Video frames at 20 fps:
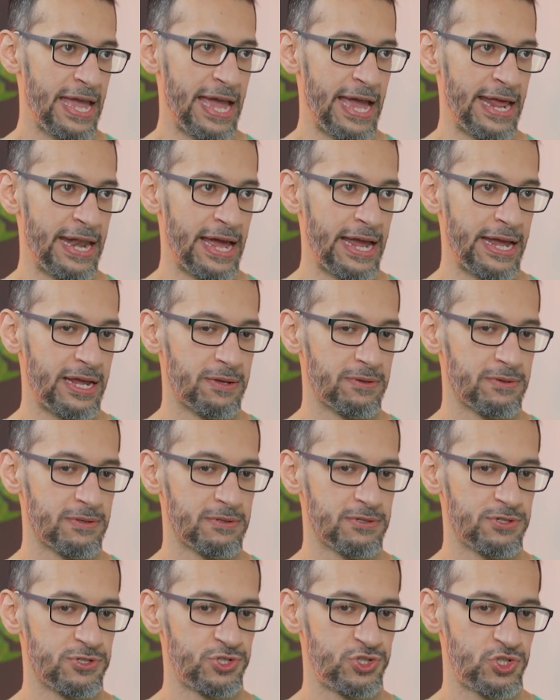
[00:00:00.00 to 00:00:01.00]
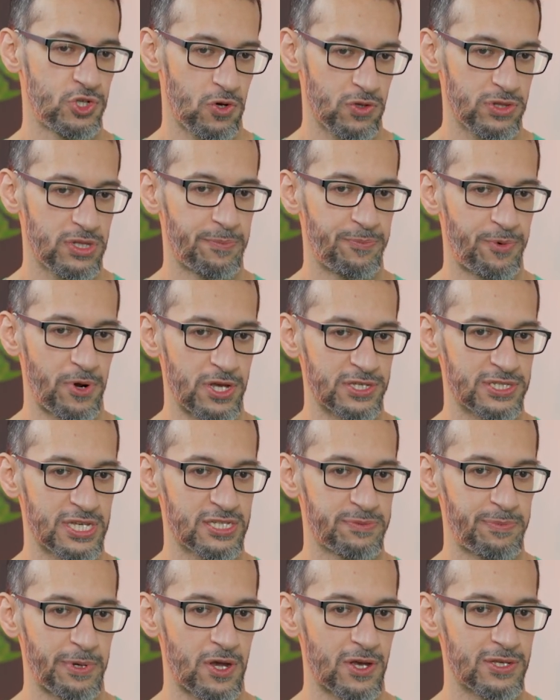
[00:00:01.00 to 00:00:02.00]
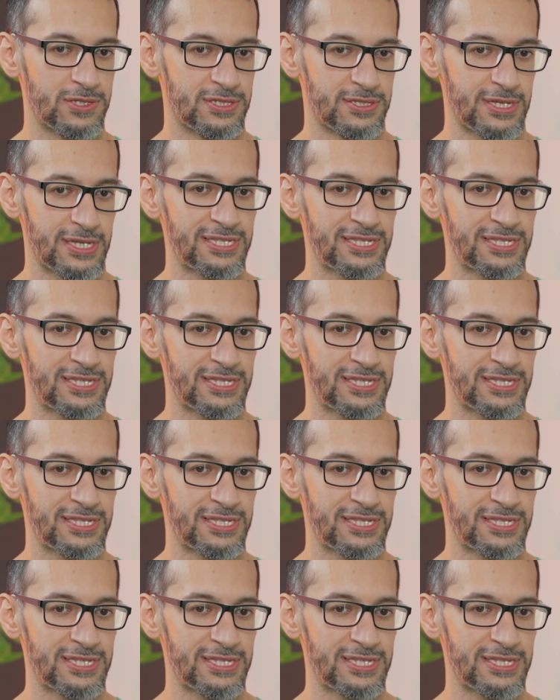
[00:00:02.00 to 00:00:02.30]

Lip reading: And I showed the process because